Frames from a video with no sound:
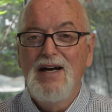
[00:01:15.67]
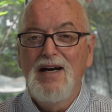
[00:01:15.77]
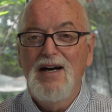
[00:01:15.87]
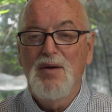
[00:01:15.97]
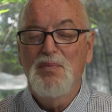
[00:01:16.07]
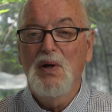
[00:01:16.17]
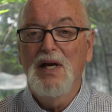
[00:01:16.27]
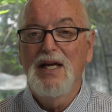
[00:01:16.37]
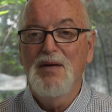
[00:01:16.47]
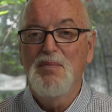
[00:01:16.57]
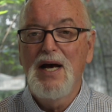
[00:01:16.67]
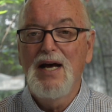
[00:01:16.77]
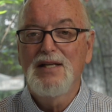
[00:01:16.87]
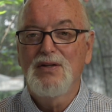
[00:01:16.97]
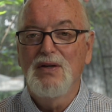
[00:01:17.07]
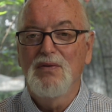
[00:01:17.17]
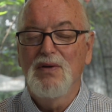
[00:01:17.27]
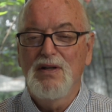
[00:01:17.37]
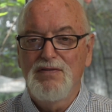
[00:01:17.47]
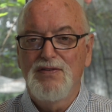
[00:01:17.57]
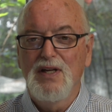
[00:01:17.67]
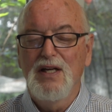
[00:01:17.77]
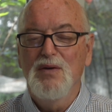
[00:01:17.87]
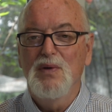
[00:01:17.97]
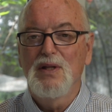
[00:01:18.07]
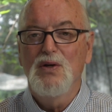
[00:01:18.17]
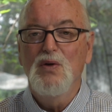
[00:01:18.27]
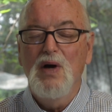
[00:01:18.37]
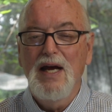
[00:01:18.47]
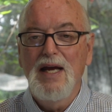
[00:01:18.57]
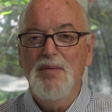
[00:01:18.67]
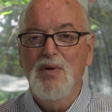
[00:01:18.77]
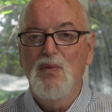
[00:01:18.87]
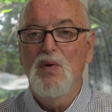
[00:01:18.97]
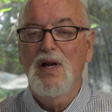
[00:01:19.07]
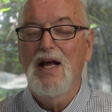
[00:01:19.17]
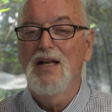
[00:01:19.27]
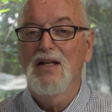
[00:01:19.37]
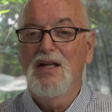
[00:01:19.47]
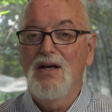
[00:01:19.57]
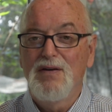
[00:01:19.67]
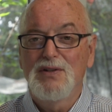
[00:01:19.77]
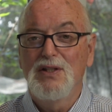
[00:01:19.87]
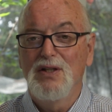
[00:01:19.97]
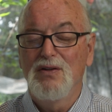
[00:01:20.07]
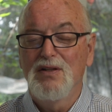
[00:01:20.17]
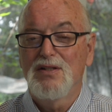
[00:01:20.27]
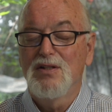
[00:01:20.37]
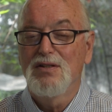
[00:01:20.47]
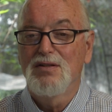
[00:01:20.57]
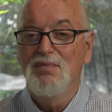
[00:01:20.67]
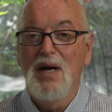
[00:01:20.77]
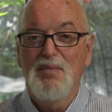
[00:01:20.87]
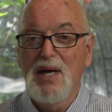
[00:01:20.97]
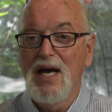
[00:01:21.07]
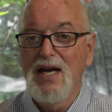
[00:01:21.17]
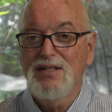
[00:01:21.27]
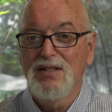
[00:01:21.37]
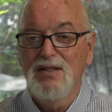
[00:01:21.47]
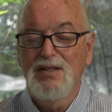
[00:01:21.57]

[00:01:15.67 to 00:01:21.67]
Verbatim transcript: uh, praying and pastoring really fit in with who I am and what I love to do. This is my passion.